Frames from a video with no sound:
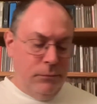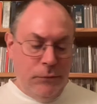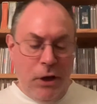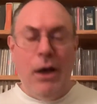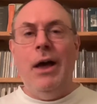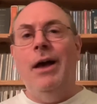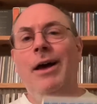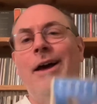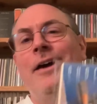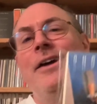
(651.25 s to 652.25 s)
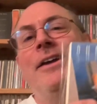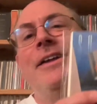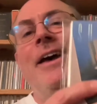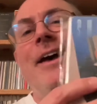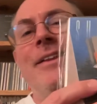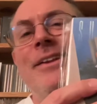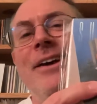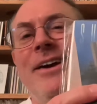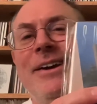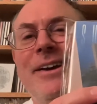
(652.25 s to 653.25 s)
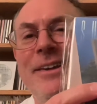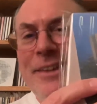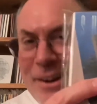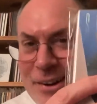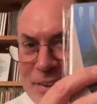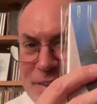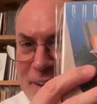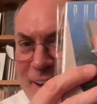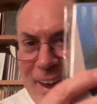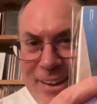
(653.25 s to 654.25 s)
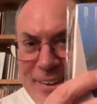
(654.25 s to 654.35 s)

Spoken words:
Haha, look, there it is again.